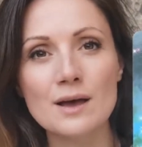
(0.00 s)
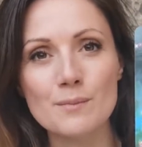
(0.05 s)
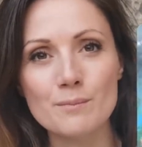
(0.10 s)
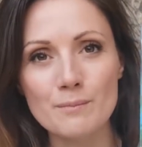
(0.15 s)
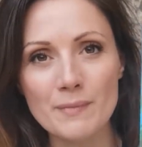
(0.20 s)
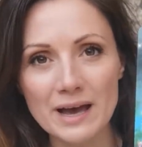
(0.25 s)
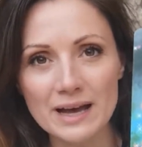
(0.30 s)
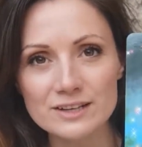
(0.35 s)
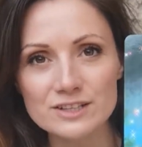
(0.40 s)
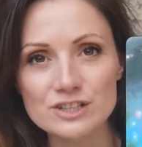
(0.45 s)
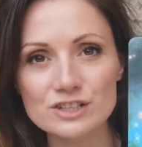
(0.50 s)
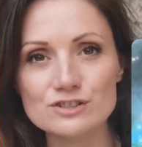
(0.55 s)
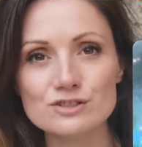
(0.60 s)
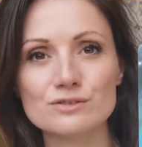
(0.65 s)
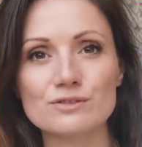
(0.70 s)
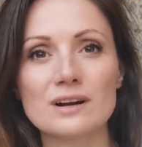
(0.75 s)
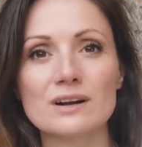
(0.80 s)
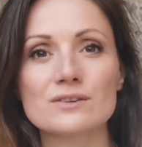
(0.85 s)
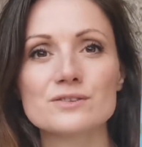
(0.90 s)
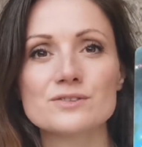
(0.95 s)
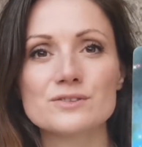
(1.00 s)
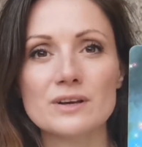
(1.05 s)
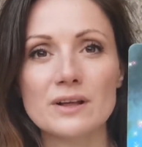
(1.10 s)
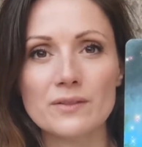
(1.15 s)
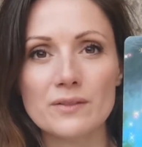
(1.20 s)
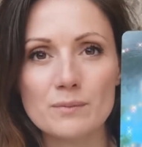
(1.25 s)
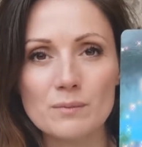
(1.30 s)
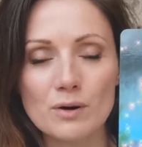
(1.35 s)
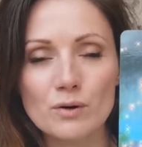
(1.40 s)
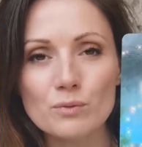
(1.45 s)
Magic surrounds you
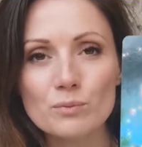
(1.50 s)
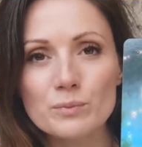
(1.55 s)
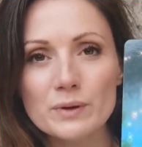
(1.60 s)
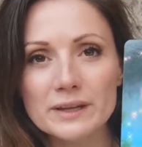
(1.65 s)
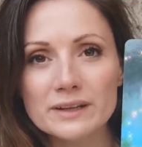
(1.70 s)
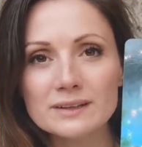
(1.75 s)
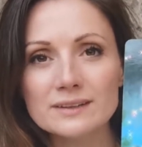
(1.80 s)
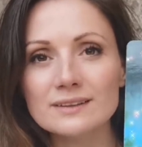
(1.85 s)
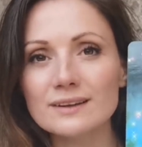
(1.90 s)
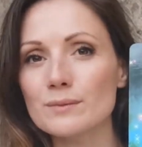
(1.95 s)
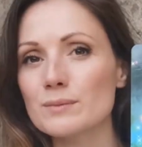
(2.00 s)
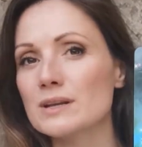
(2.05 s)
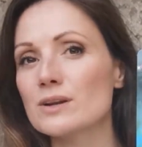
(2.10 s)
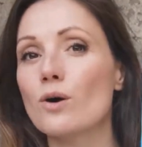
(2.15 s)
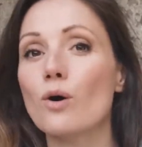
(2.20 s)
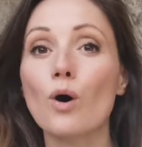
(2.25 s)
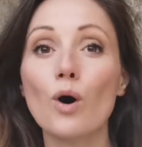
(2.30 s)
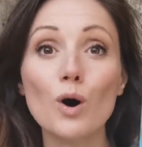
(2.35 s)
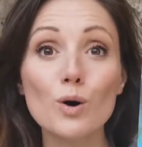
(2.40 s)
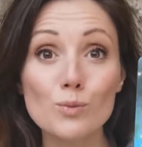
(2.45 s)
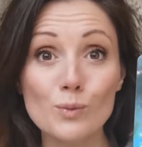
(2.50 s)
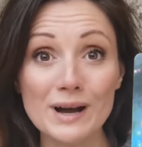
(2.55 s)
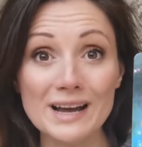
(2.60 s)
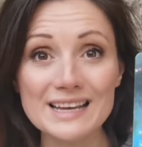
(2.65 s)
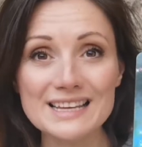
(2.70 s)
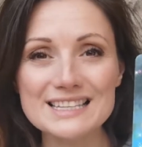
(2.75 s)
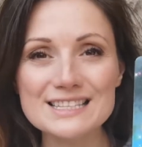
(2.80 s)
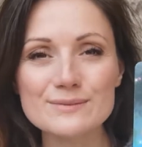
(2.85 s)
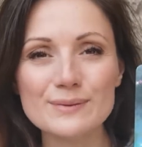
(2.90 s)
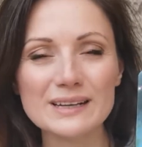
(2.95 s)
at the moment, I mean
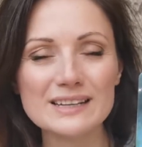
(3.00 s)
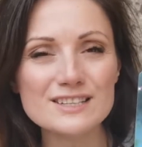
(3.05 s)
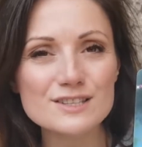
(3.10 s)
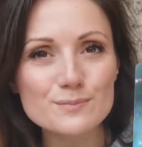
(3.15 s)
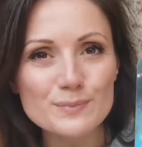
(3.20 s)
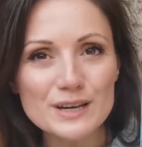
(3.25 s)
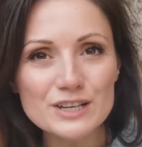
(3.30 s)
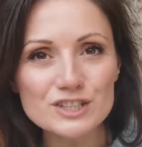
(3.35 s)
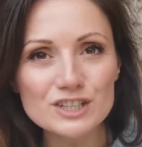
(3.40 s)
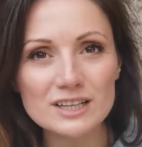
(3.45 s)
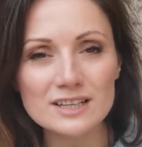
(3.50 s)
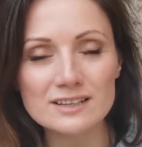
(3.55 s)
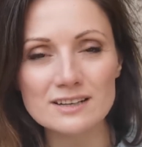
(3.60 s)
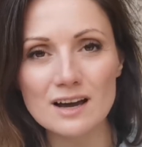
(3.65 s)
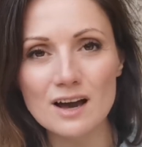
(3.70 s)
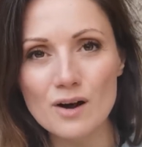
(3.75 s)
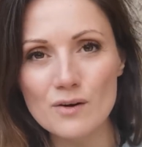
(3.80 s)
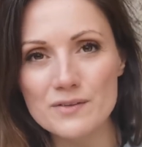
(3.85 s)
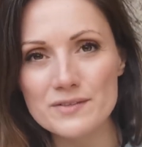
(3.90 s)
always, but especially now.